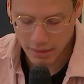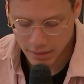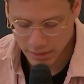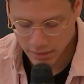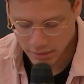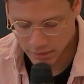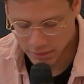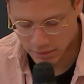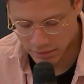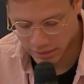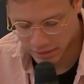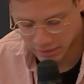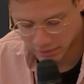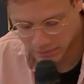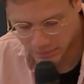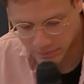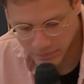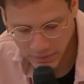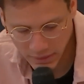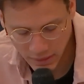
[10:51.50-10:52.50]
All right.
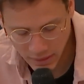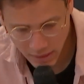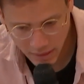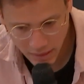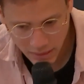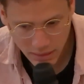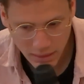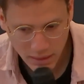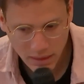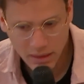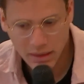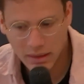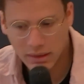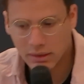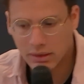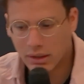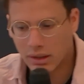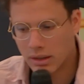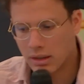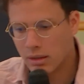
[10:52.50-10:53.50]
And
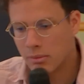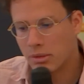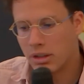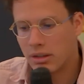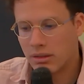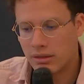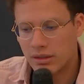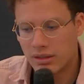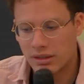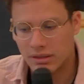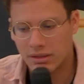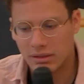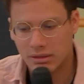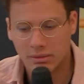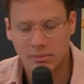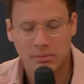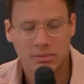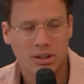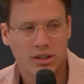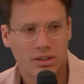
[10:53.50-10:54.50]
talking about
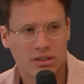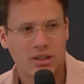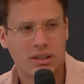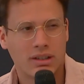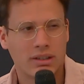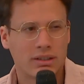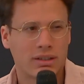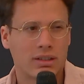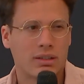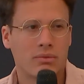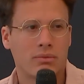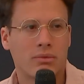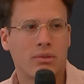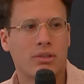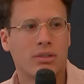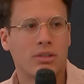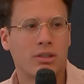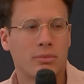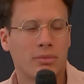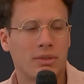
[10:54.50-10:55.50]
blockchains and
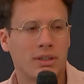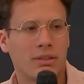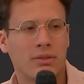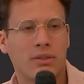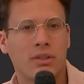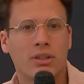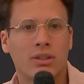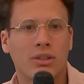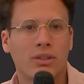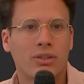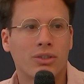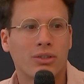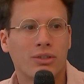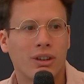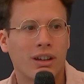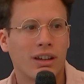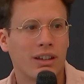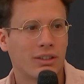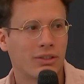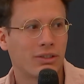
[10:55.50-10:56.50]
rollups, if you close your
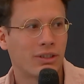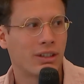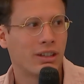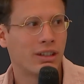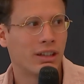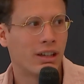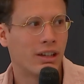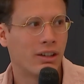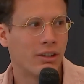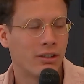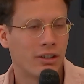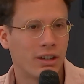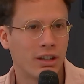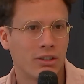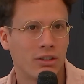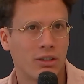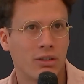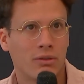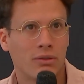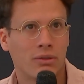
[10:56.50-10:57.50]
eyes right now and
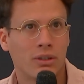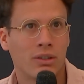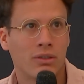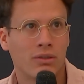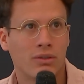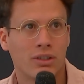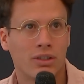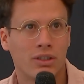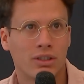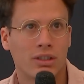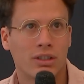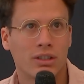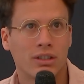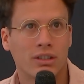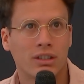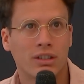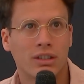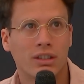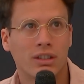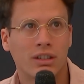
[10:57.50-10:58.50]
you envision
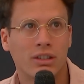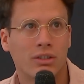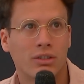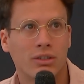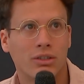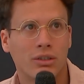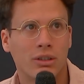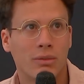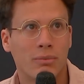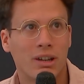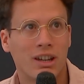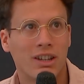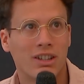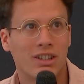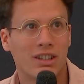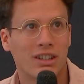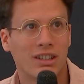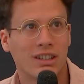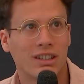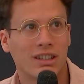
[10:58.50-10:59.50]
or you
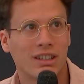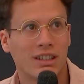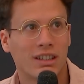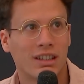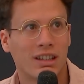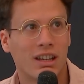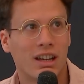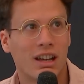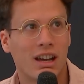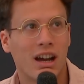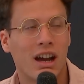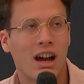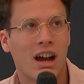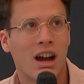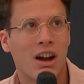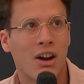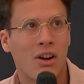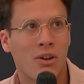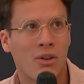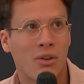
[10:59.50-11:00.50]
imagine
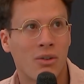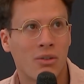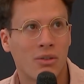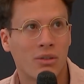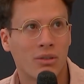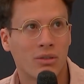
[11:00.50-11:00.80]
how